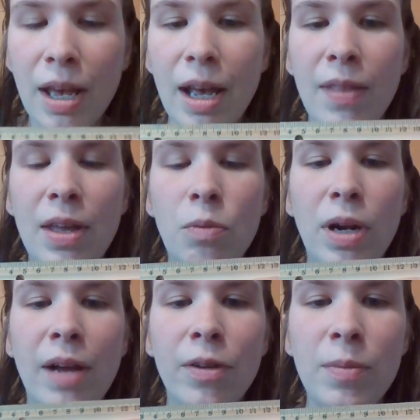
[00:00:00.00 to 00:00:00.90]
And then
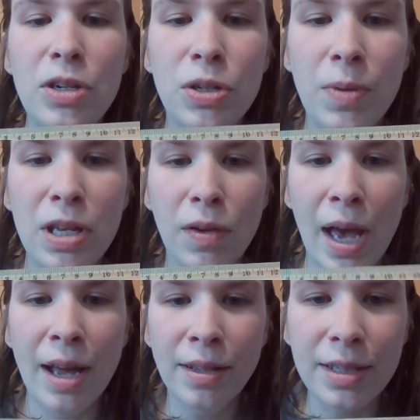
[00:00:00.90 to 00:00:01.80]
whatever measurement you
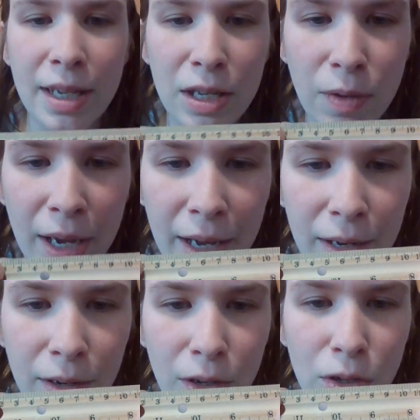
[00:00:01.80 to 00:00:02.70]
get, say you get
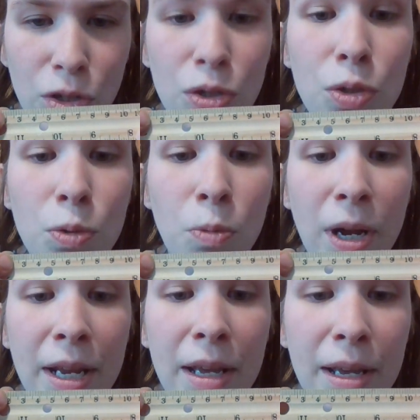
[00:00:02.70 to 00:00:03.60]

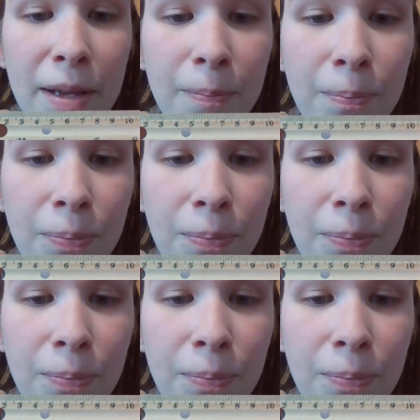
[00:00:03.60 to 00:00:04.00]
20